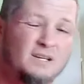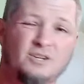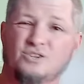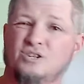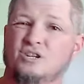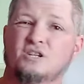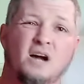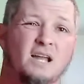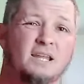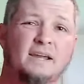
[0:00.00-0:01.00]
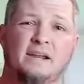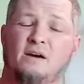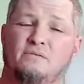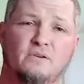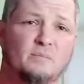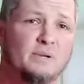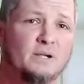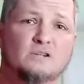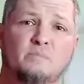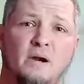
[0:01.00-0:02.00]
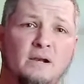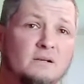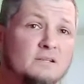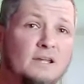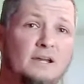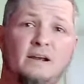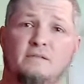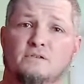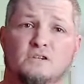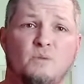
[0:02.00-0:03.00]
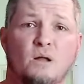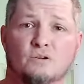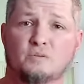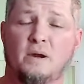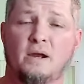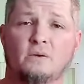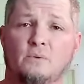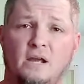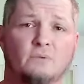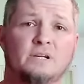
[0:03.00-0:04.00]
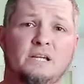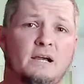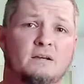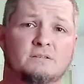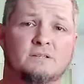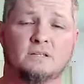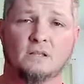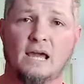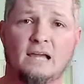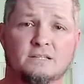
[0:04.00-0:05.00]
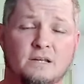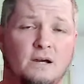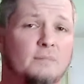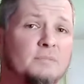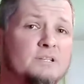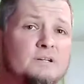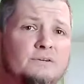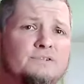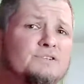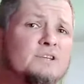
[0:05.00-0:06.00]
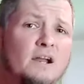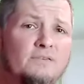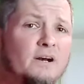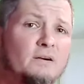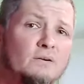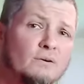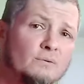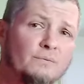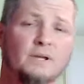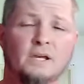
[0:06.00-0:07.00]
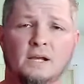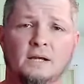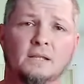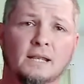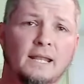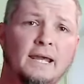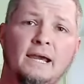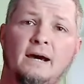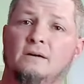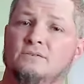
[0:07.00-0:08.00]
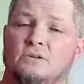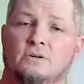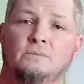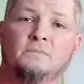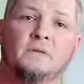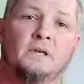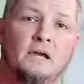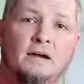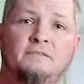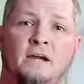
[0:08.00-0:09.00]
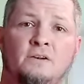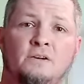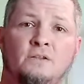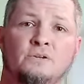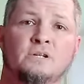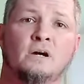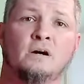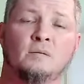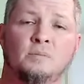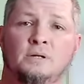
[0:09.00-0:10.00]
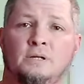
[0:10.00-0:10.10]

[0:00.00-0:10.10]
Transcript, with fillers: it's just not laid out for a bigger spider. It's laid out for a smaller spider when I rehoused it the last time, and so it's just kind of outgrown the layout. So I found another tub